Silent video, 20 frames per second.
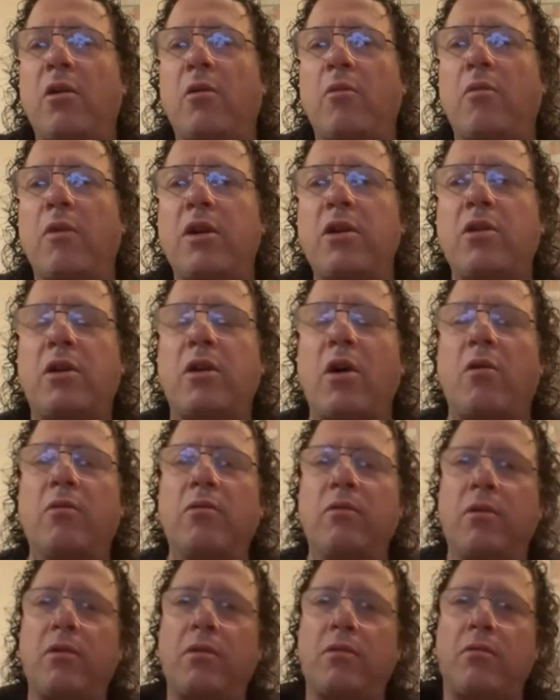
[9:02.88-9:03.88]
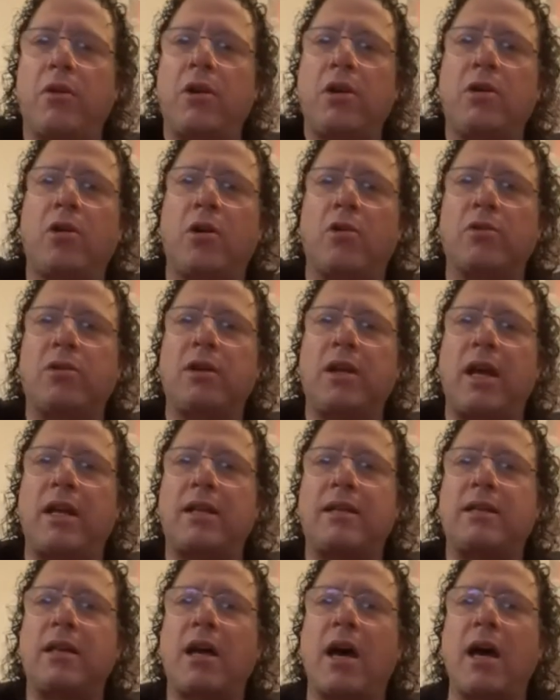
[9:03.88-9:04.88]
know, when you go to
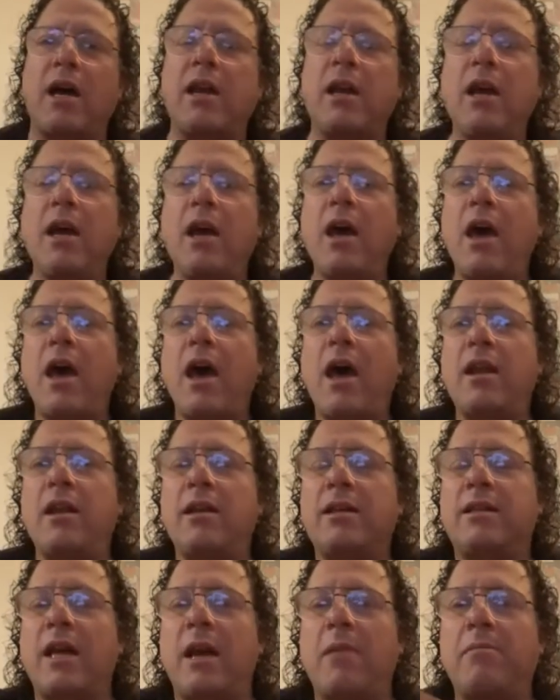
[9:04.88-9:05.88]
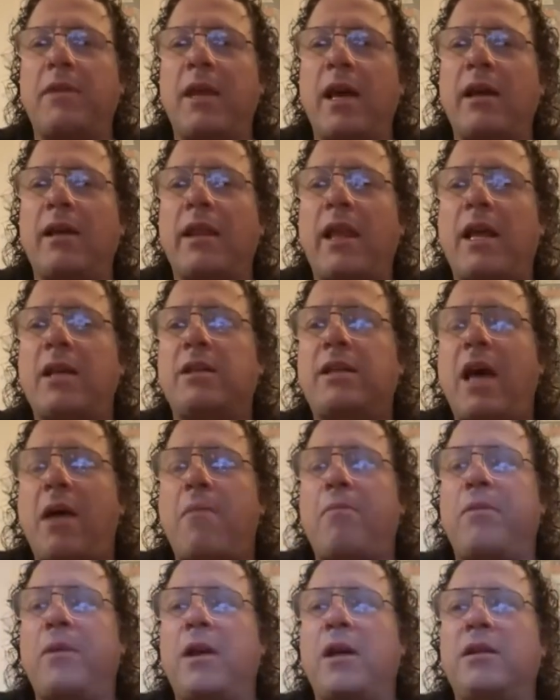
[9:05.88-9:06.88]
that side. And the same thing that's
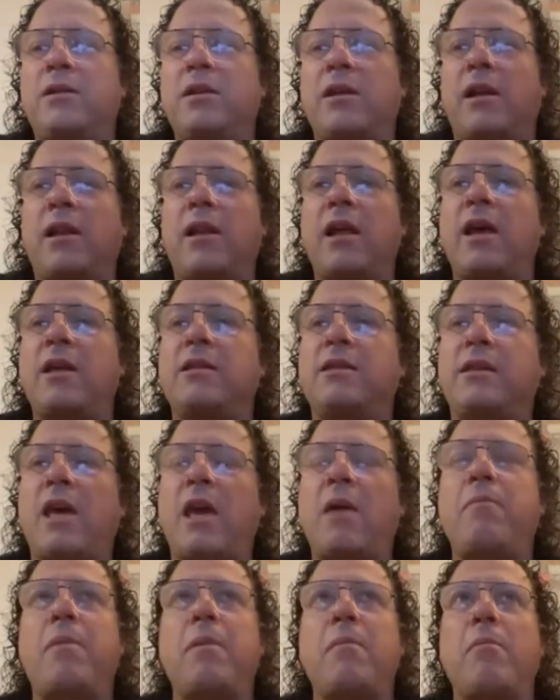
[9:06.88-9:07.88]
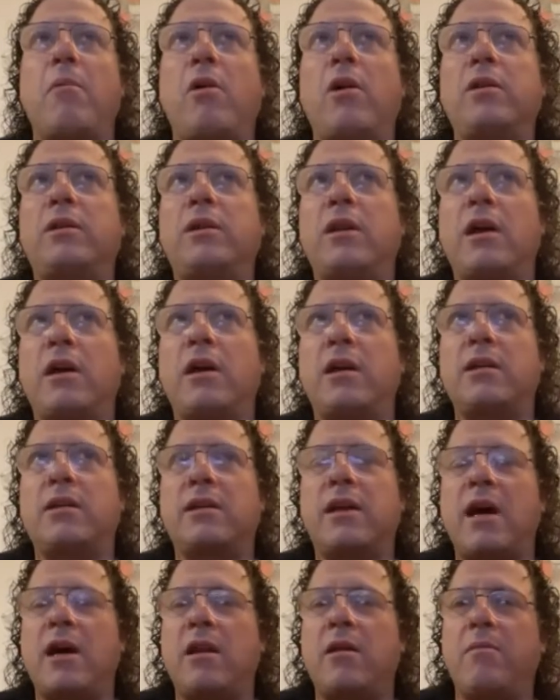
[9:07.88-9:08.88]
happening to the landscape in Malta, it's
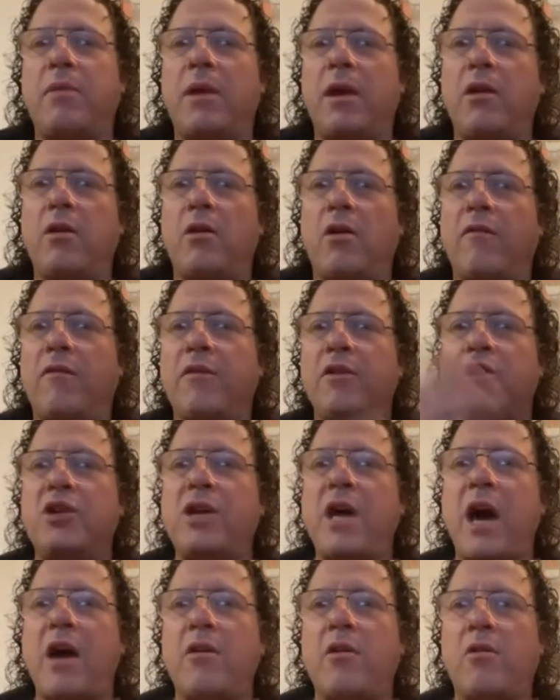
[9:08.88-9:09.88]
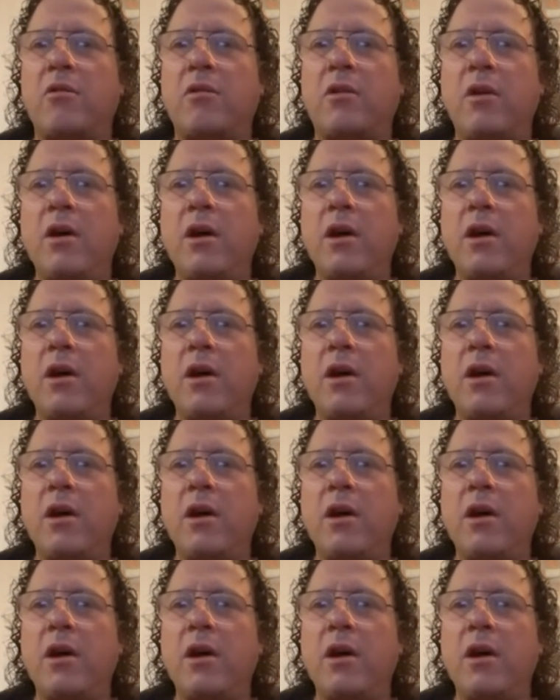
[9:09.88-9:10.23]
kind of being overshadowed